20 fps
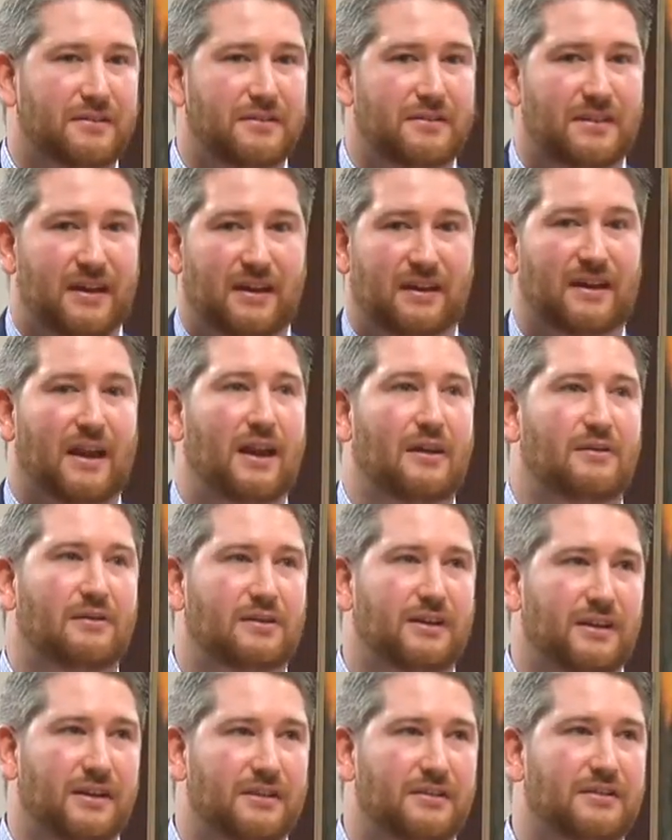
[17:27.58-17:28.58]

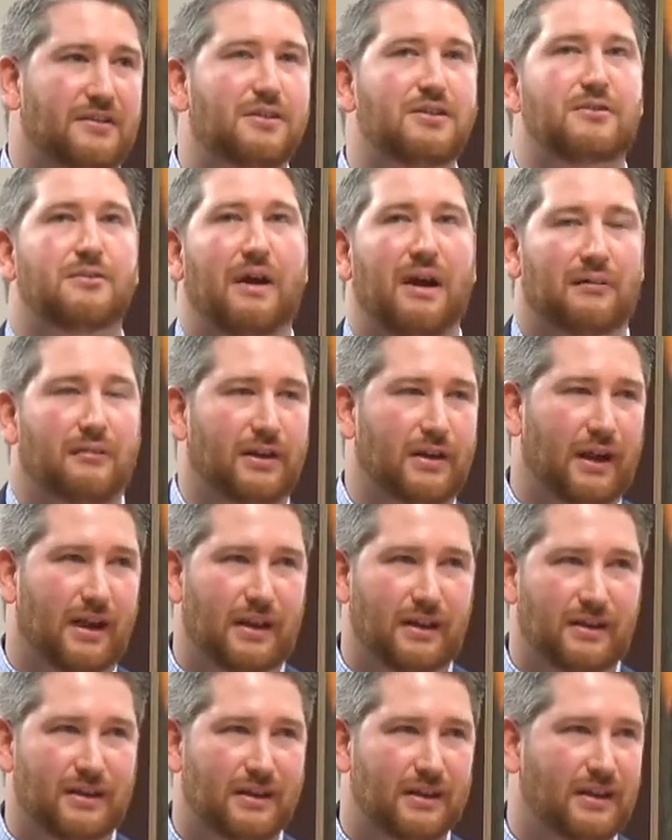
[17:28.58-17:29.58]
technology is new every
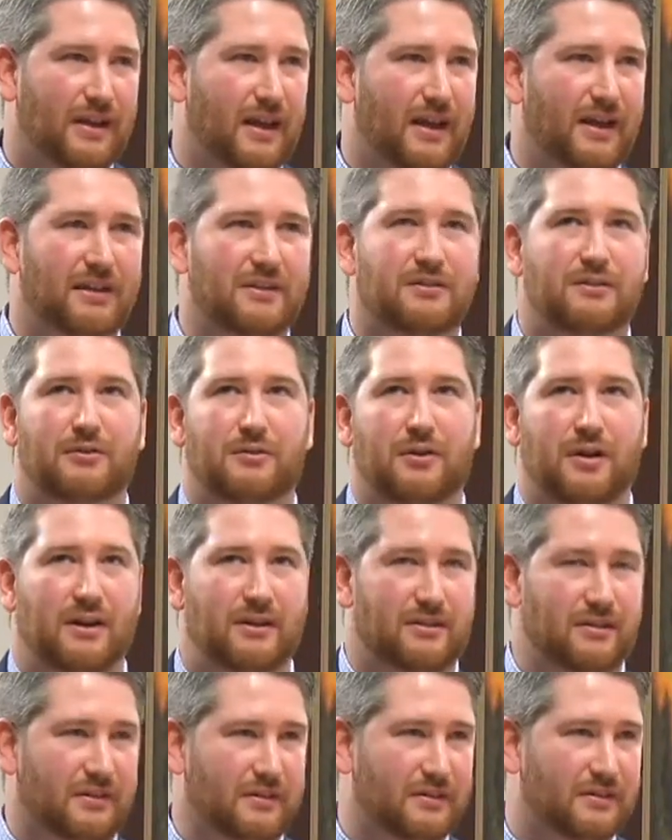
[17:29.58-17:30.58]
day, and it's
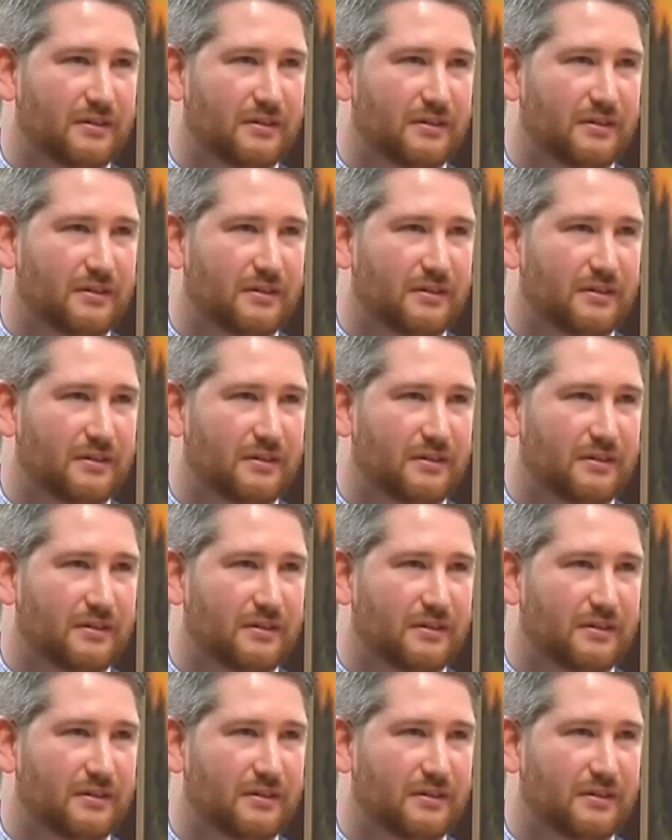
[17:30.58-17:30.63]
crazy.